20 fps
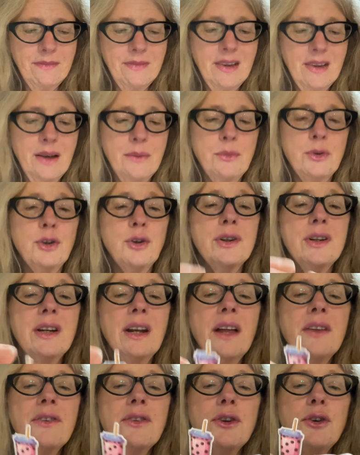I've got
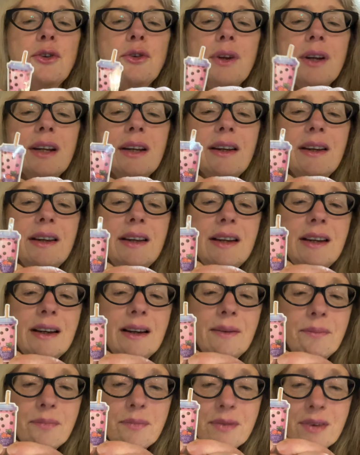another drink here.
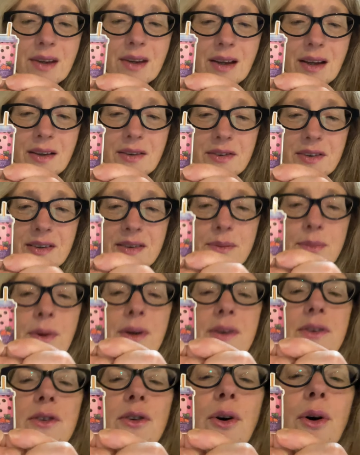This
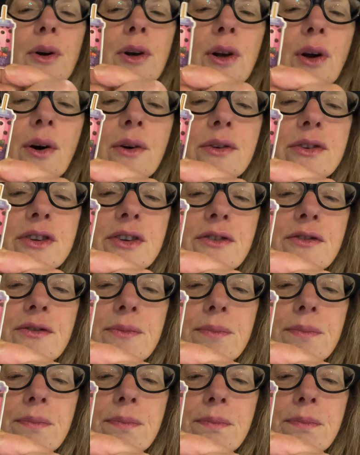one's got lots of
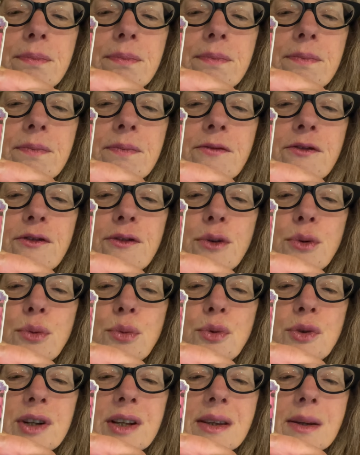
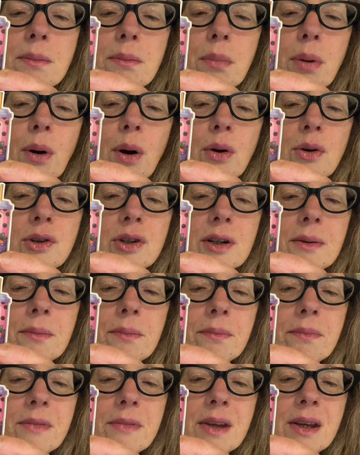fruit at the bottom.